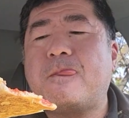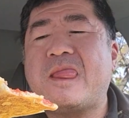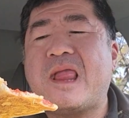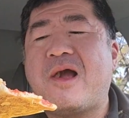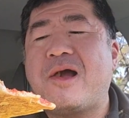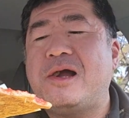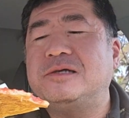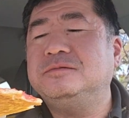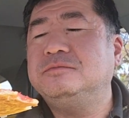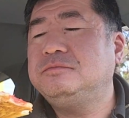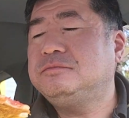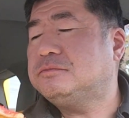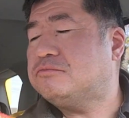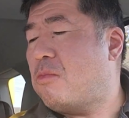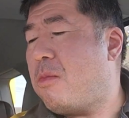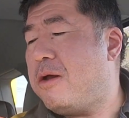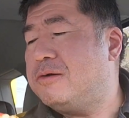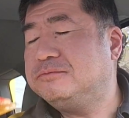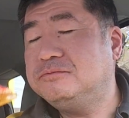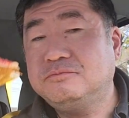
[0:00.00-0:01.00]
Okay,
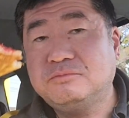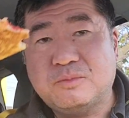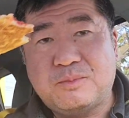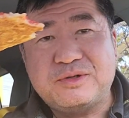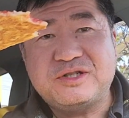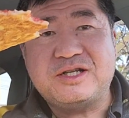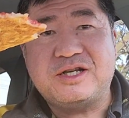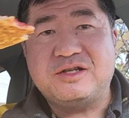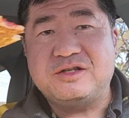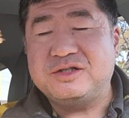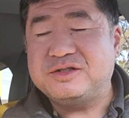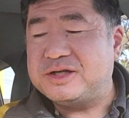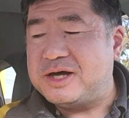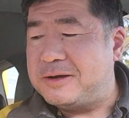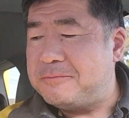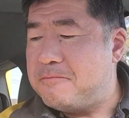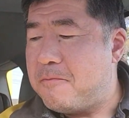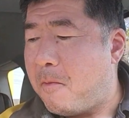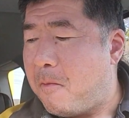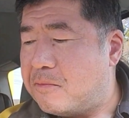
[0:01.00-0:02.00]
put that
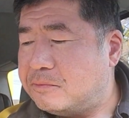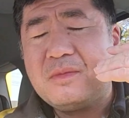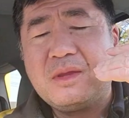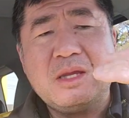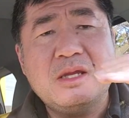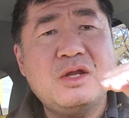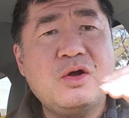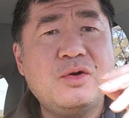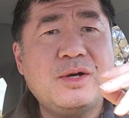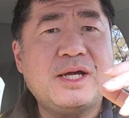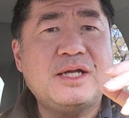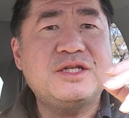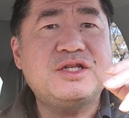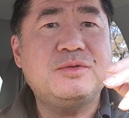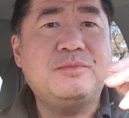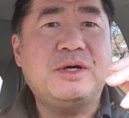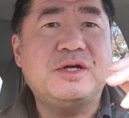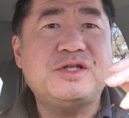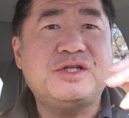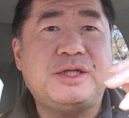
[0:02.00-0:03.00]
aside. Don't get
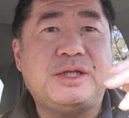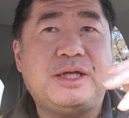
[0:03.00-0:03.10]
too much of